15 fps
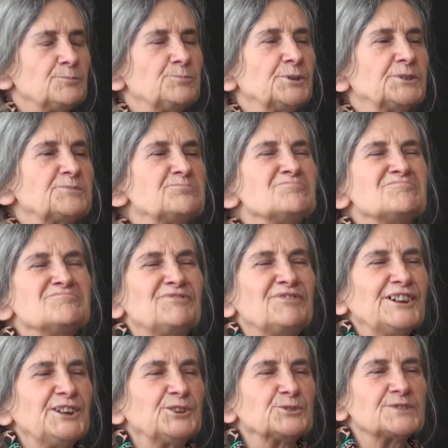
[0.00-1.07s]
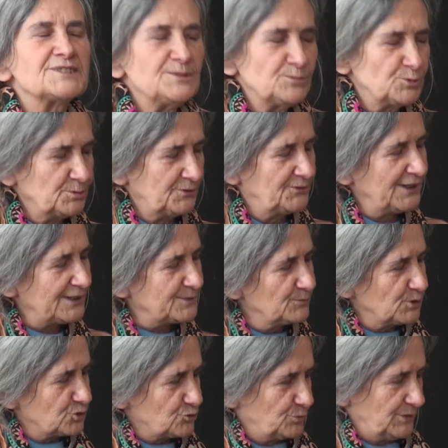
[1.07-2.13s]
but they don't seem to be that
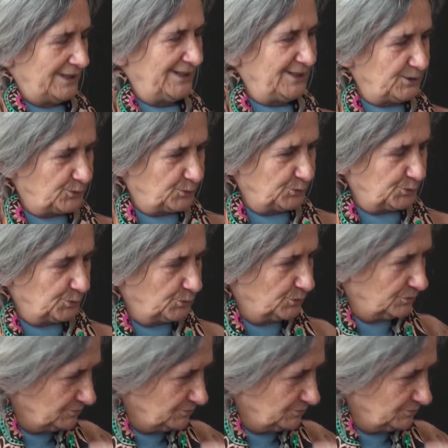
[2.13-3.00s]
much willing to do